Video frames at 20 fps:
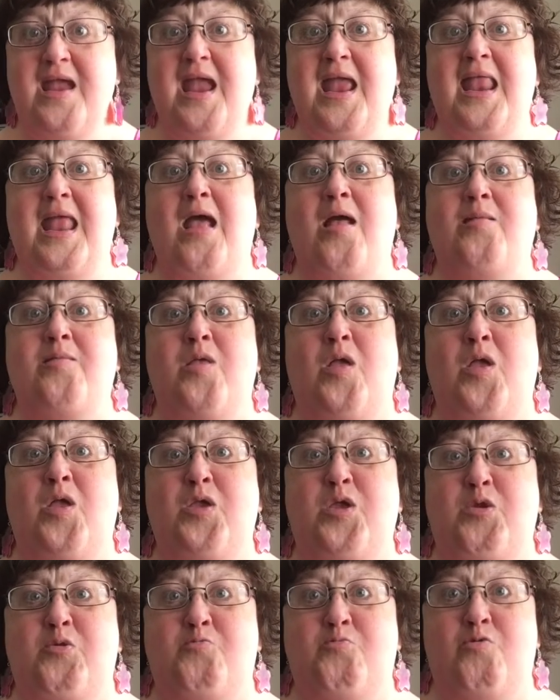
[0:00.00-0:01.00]
and how
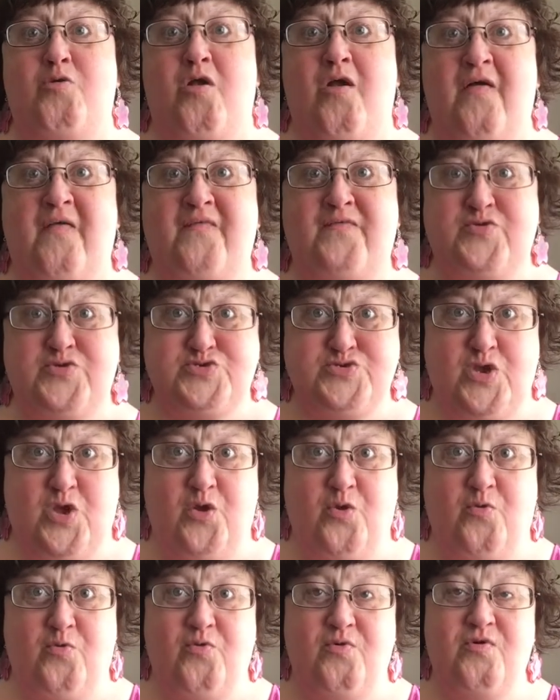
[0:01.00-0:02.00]
long you were on the
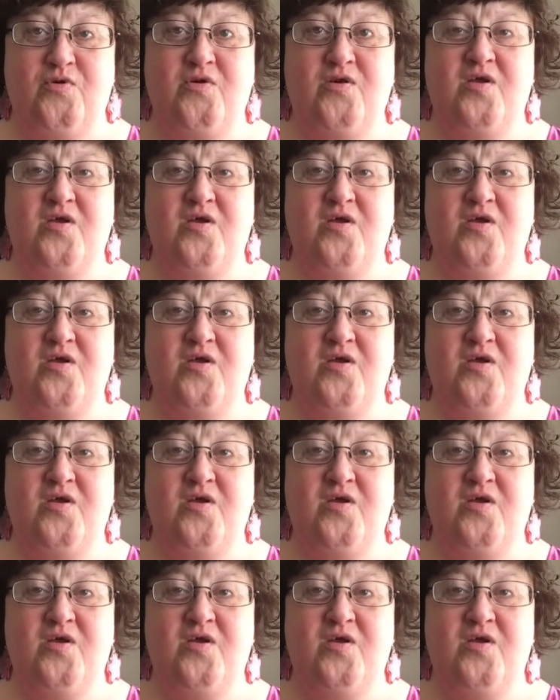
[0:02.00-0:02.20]
show.